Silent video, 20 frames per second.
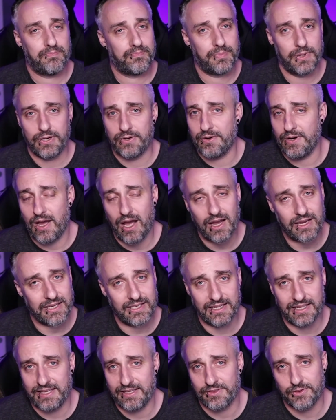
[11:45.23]
But you're not going
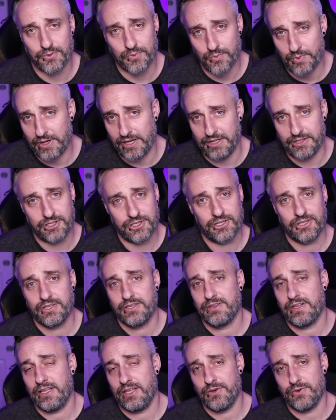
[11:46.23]
to get the reach
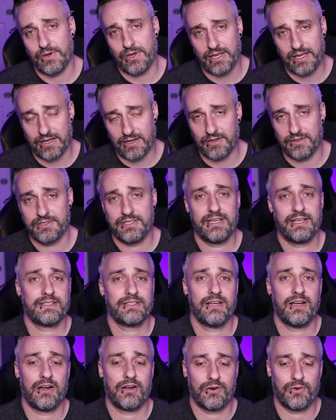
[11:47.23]
that you can get on
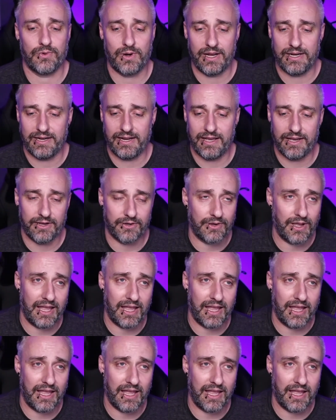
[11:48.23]
TikTok right now.